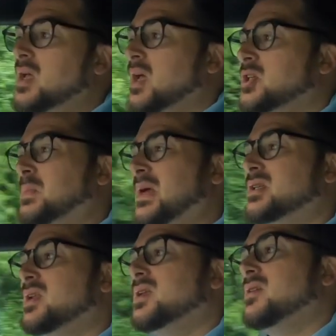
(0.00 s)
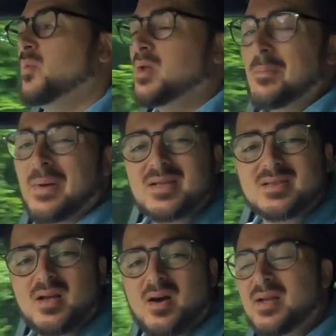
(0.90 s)
especially if we come back to
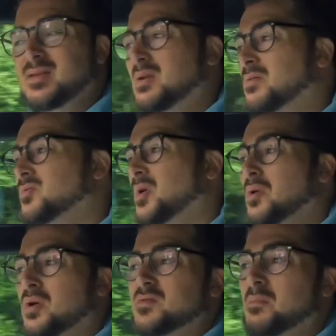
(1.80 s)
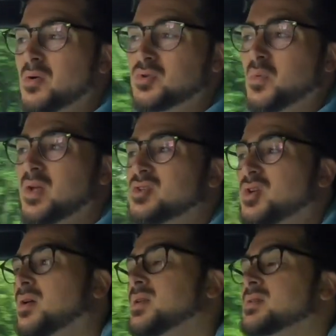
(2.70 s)
that idea of doing lots of motorway
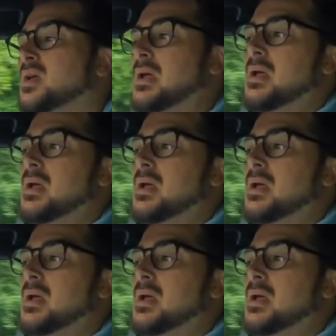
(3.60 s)
journeys.